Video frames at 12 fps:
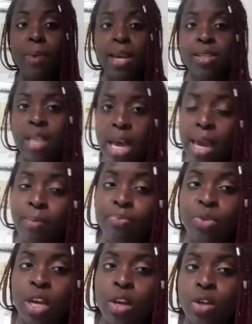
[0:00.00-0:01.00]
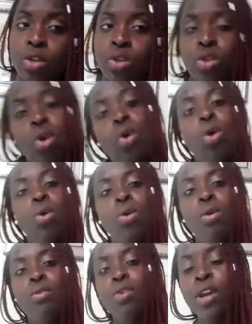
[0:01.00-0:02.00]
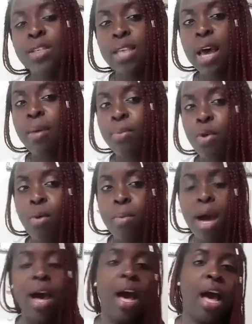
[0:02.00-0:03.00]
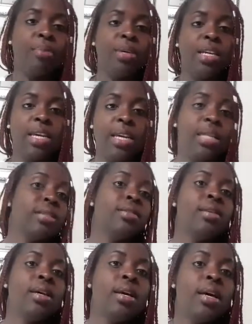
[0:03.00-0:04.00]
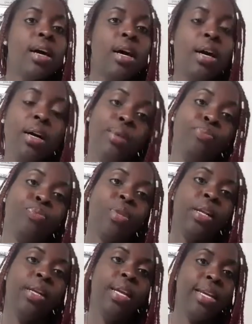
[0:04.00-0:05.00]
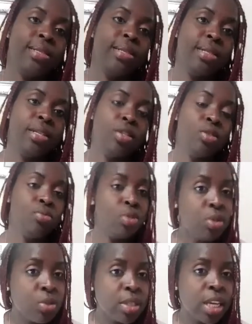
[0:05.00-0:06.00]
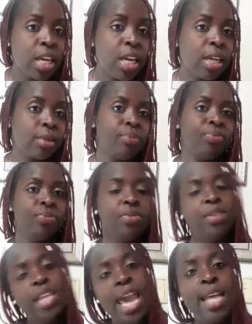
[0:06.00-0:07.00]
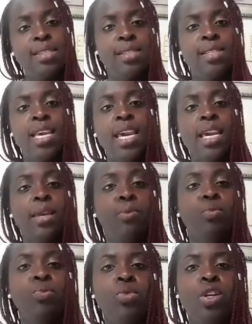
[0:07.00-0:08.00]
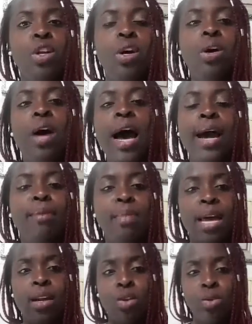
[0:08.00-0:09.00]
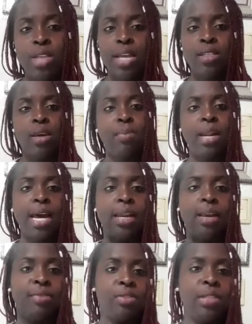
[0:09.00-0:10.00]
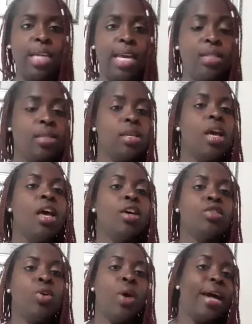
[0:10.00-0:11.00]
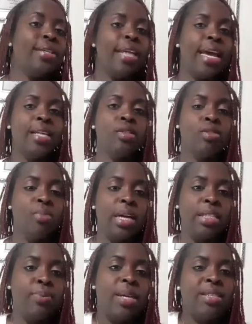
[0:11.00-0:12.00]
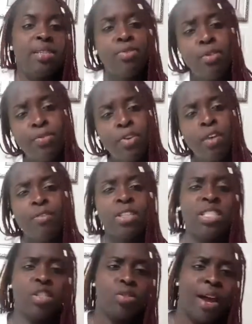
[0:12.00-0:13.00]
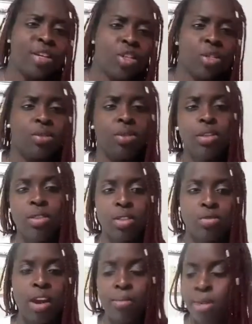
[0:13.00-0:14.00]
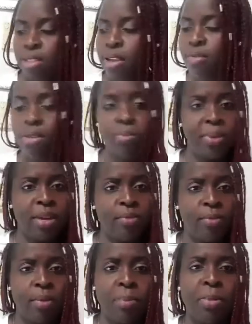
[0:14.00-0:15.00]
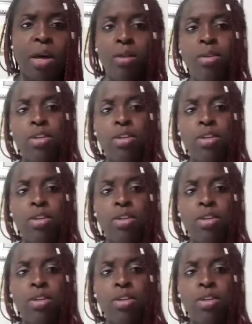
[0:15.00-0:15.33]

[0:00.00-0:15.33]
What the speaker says: time. So, for example, my hobby is listening to music, dancing. I'm not a good dancer, but I love to dance. So I dance, do my spare time for fun, for distraction, distract myself a bit about,